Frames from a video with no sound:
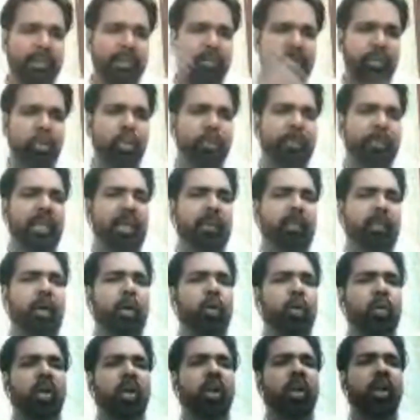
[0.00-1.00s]
You speak
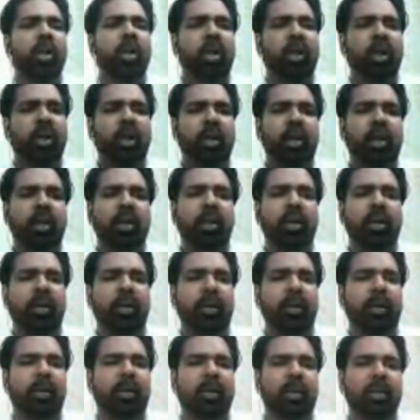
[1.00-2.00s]
about
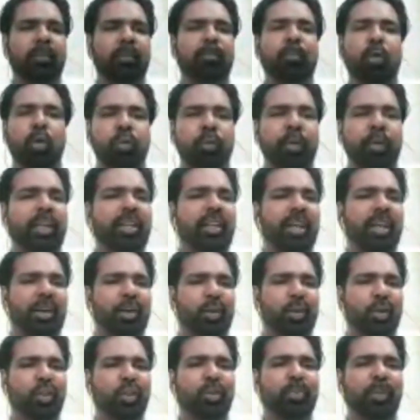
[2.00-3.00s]
uh, Vita, or
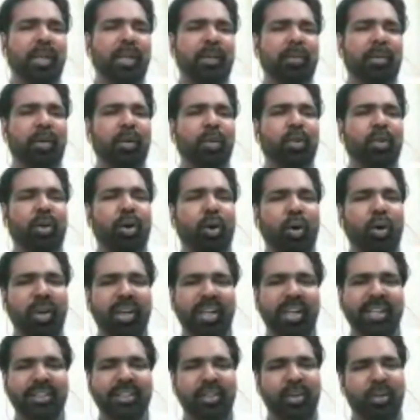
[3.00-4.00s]
you speak about
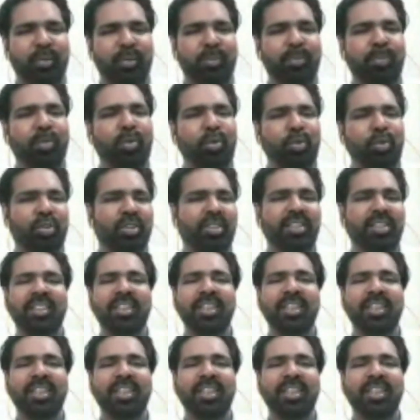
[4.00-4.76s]
Horlicks or Boost